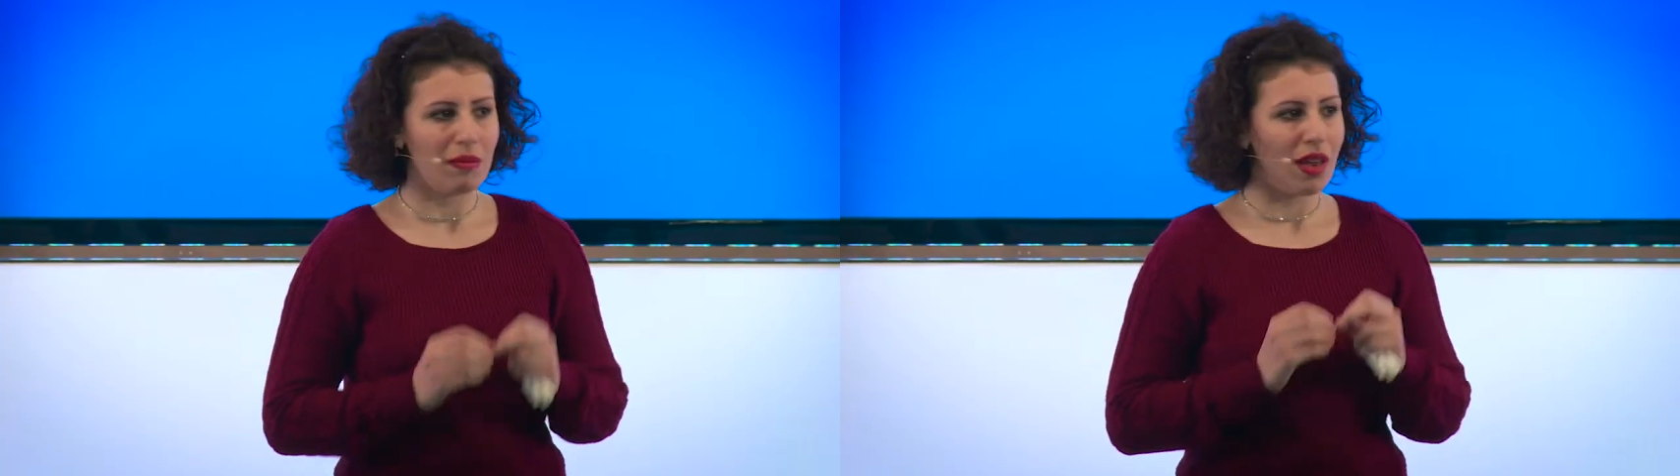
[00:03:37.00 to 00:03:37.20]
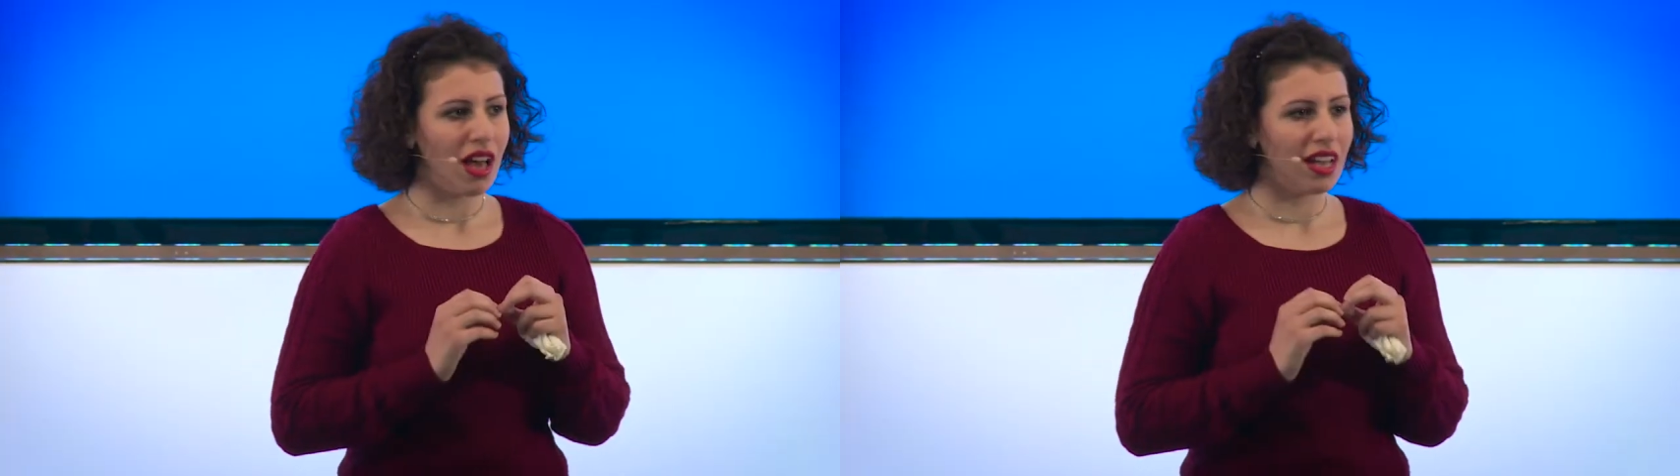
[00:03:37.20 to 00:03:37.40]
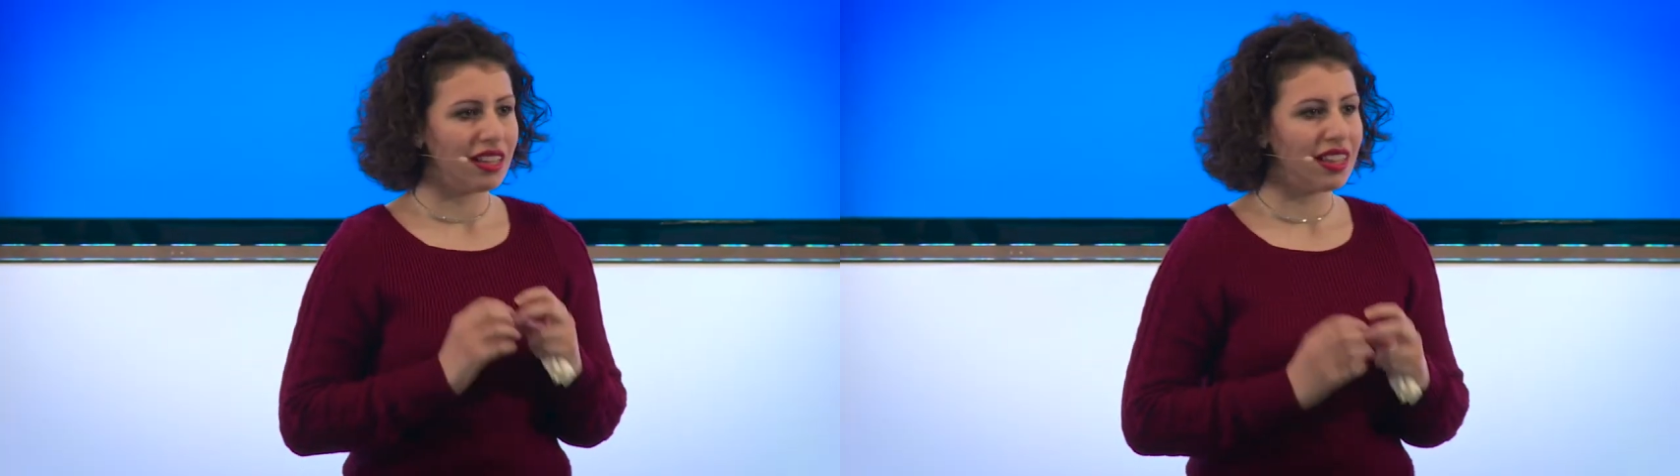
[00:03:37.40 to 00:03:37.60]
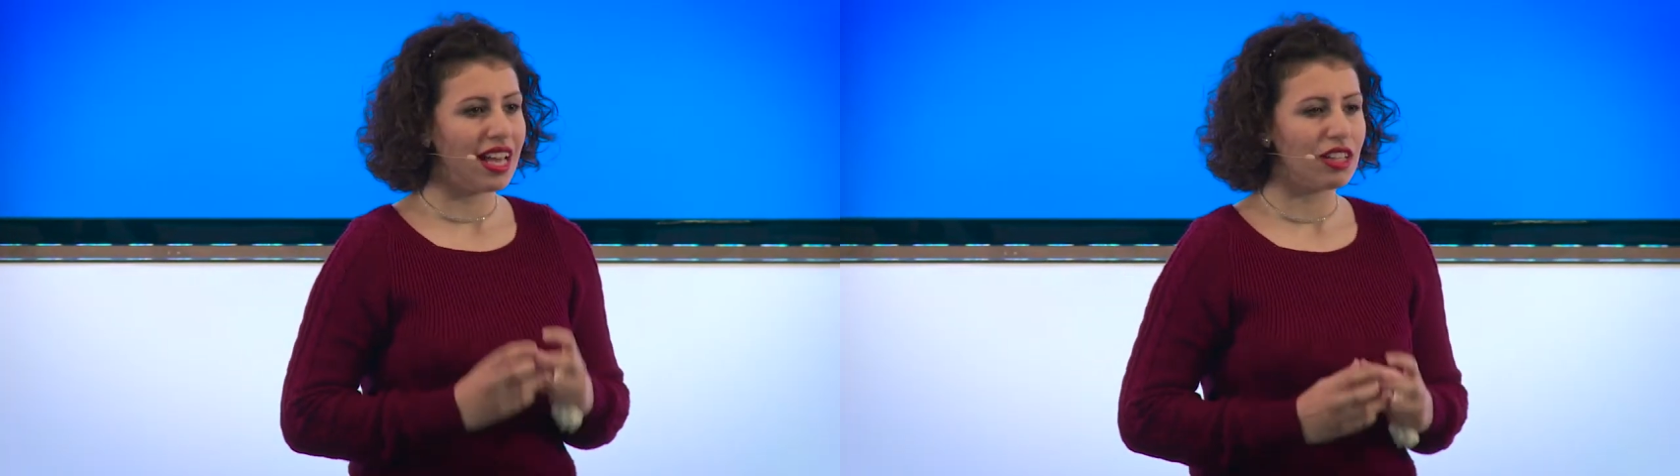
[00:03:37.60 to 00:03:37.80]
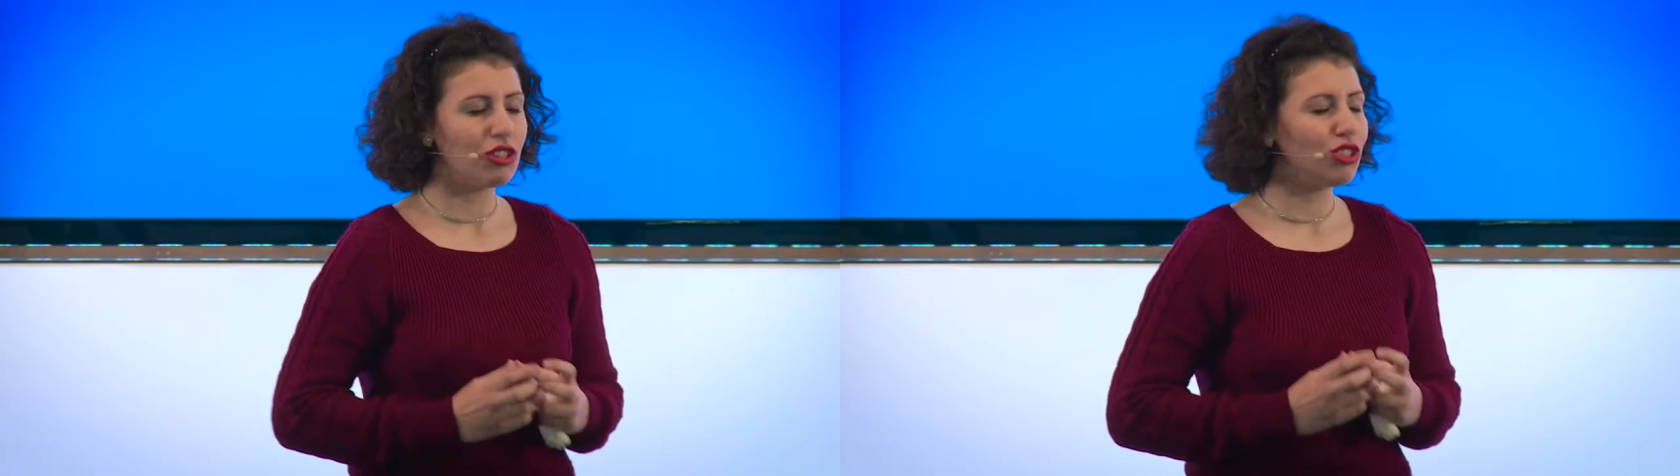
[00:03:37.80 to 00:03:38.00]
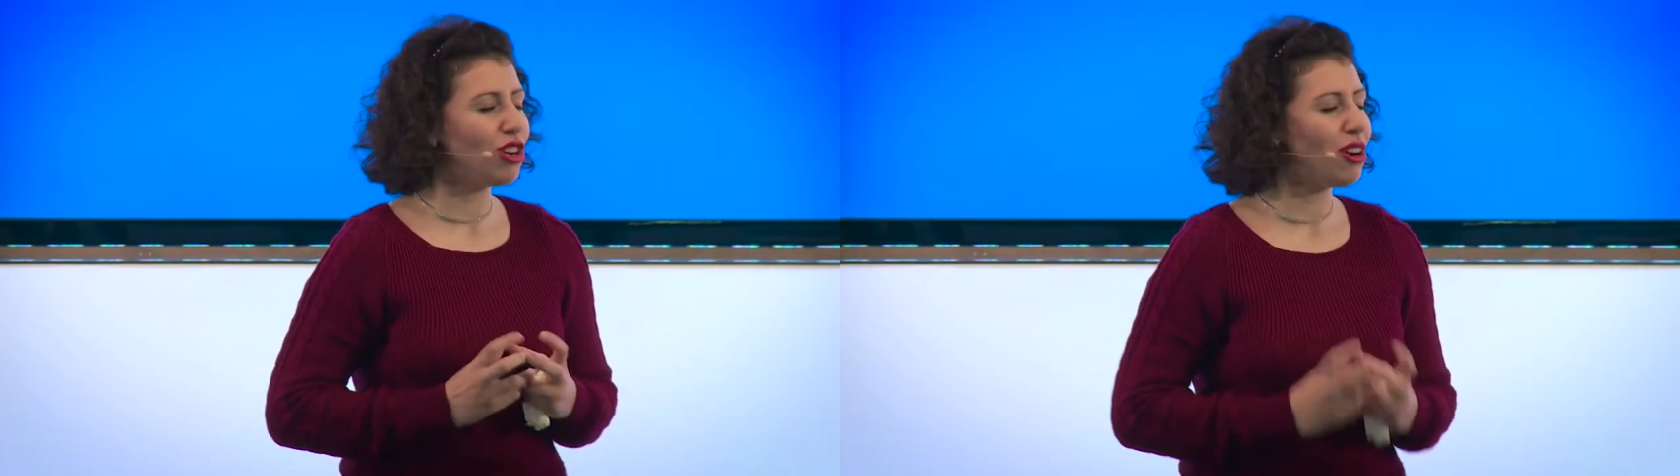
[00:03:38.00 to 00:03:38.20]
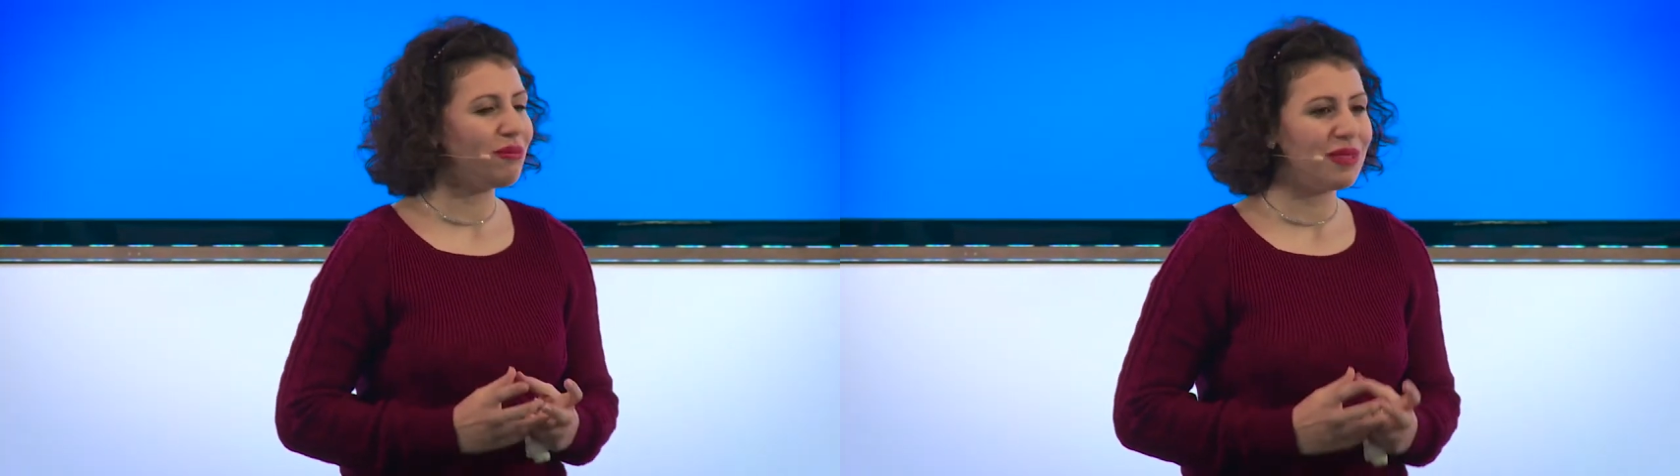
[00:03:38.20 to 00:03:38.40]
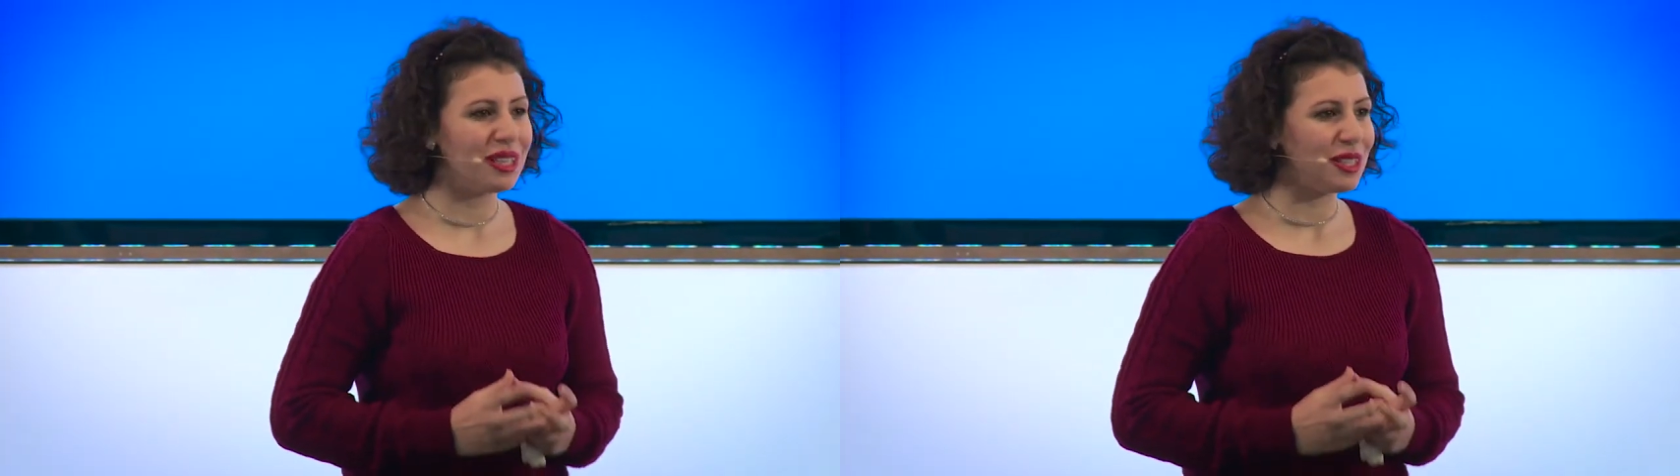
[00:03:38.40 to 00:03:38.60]
behind that
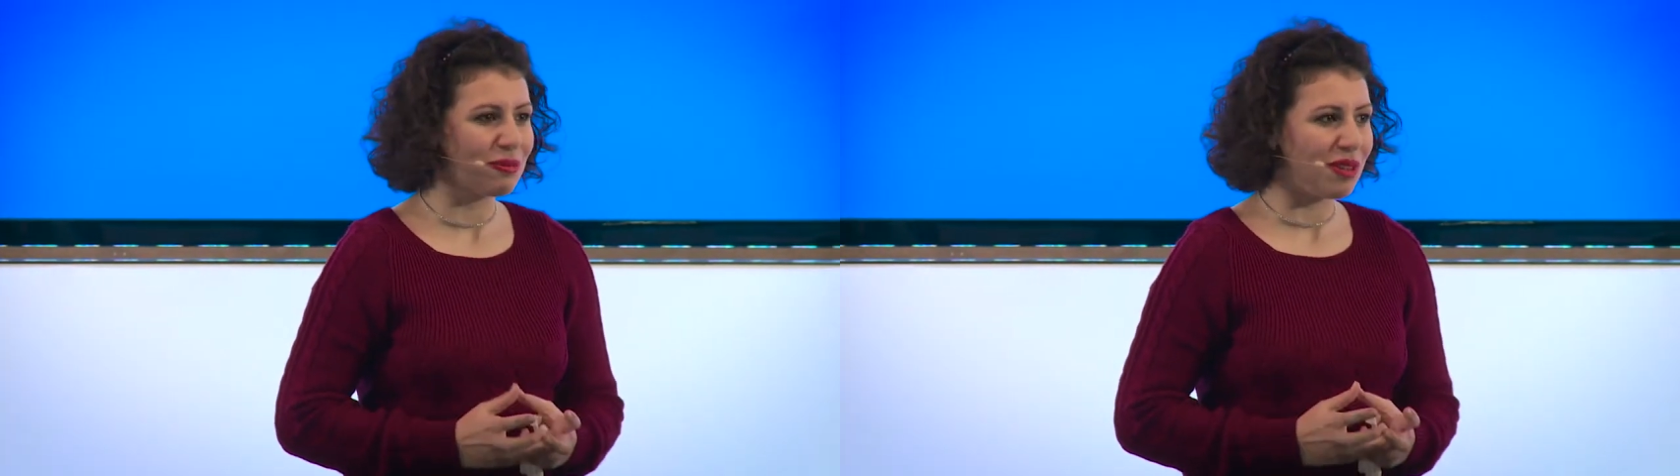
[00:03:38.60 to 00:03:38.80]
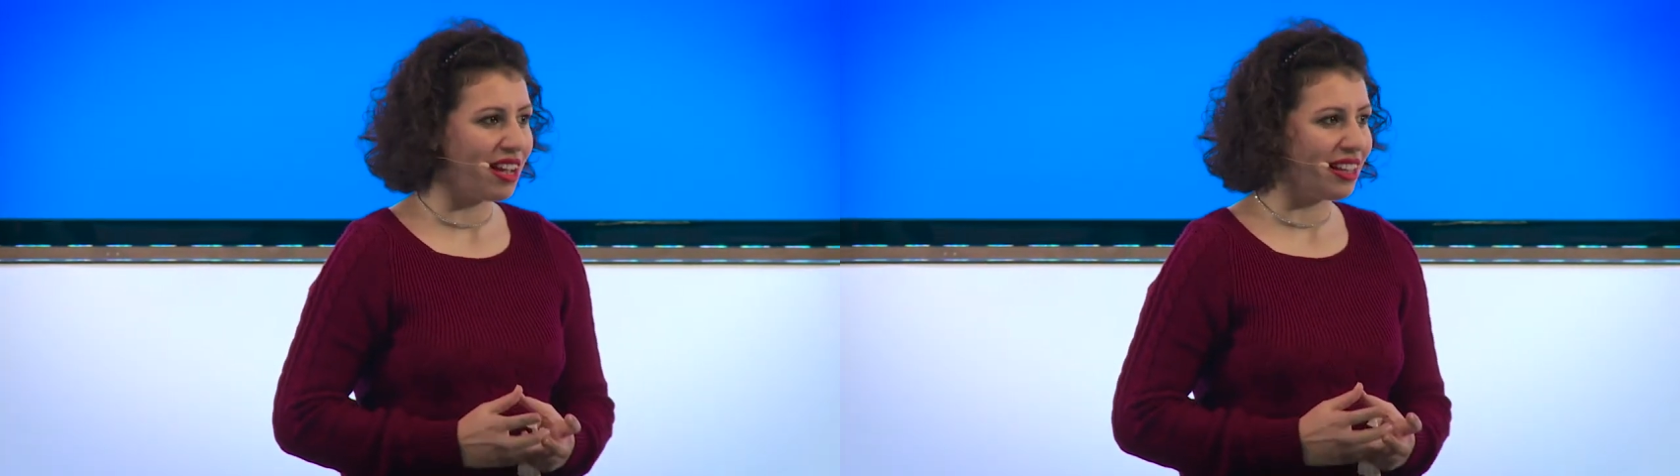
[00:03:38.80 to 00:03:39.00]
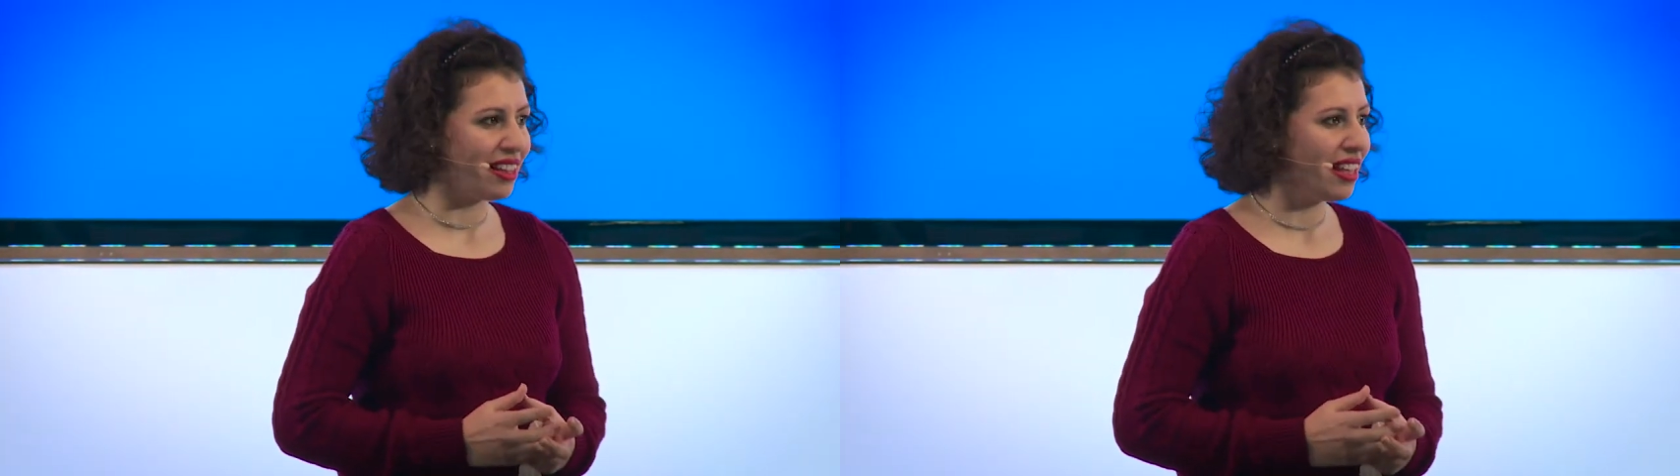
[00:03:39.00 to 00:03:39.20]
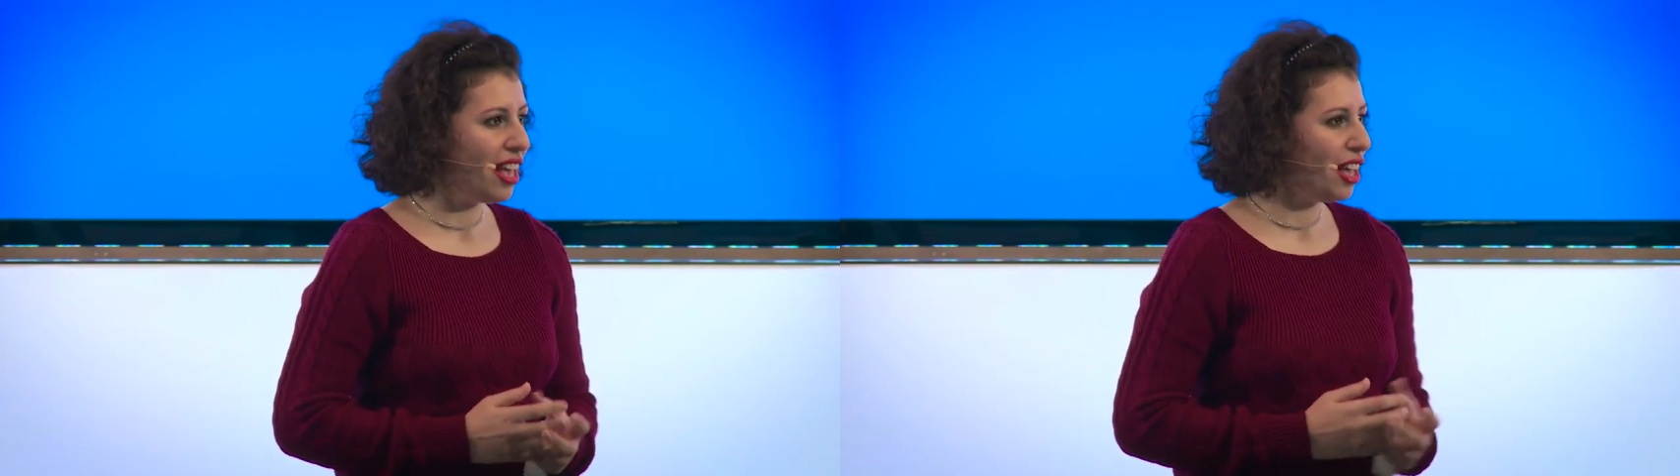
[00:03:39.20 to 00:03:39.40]
charming smile,